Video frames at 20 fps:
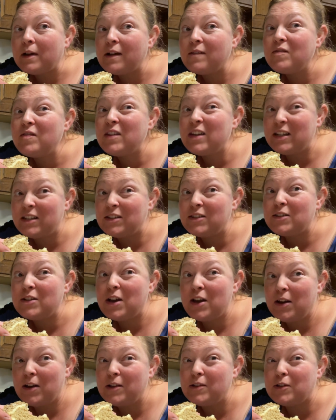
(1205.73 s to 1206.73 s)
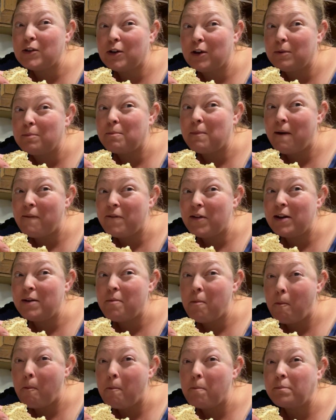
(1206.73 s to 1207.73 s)
This is a good muffin,
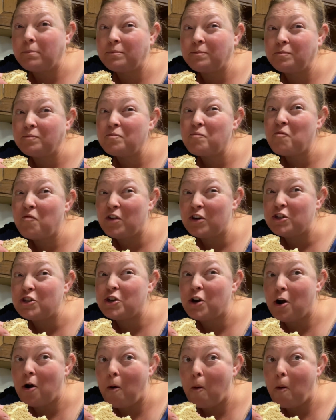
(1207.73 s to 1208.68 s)
for sure.